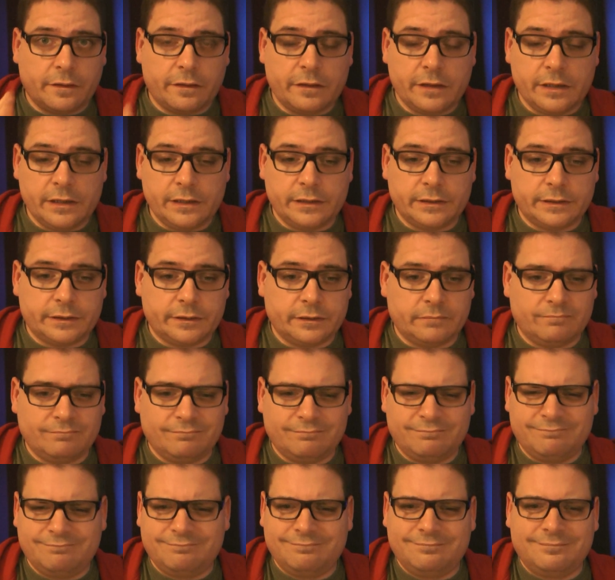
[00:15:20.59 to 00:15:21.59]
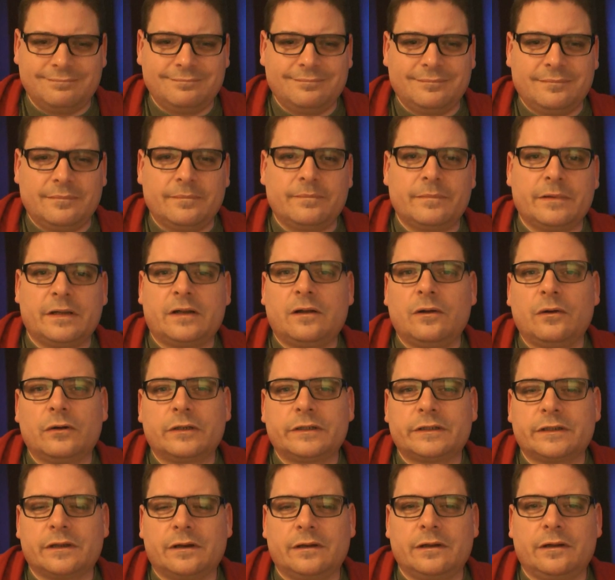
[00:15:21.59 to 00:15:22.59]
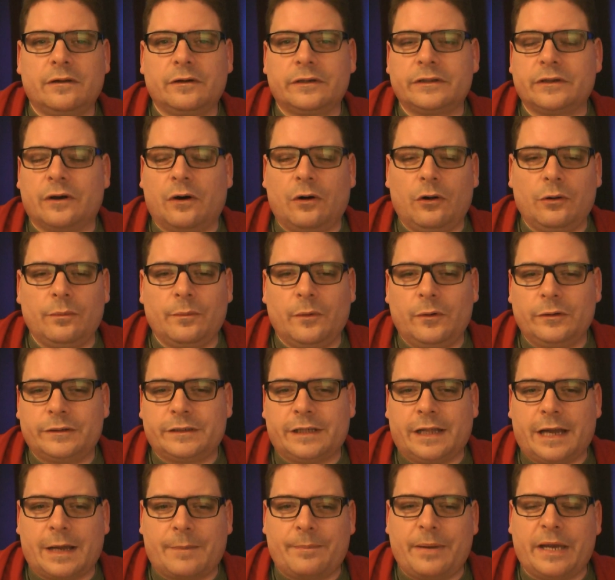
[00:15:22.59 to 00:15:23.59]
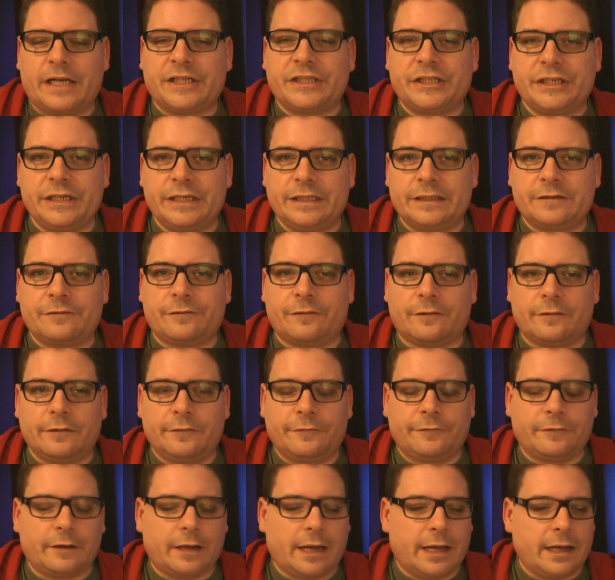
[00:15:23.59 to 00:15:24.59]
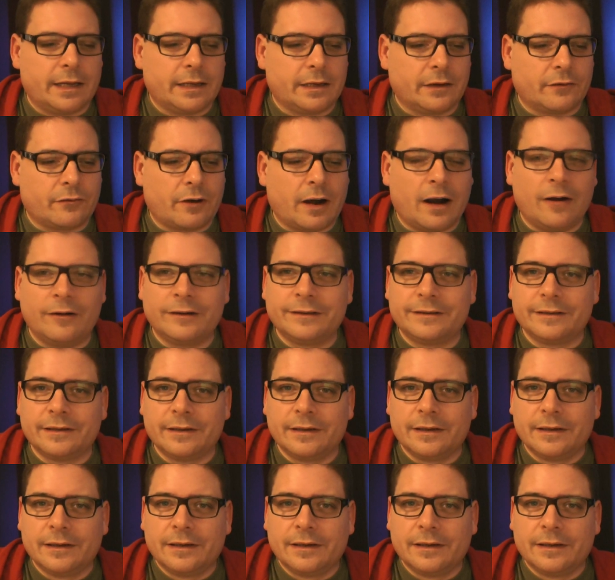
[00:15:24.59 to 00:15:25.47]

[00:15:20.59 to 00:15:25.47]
It looked almost like bed sheets flying around,